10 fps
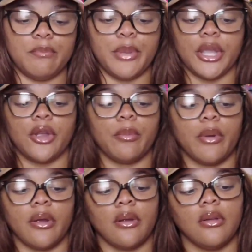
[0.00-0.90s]
bigger
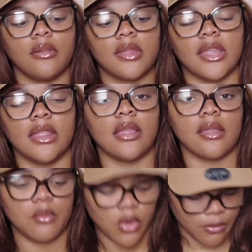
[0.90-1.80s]
pearls and then
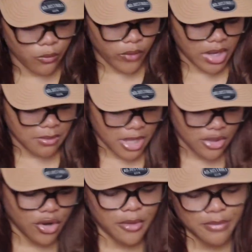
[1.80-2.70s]
some more randomized
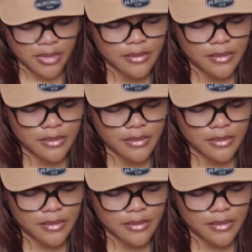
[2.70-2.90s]
charms.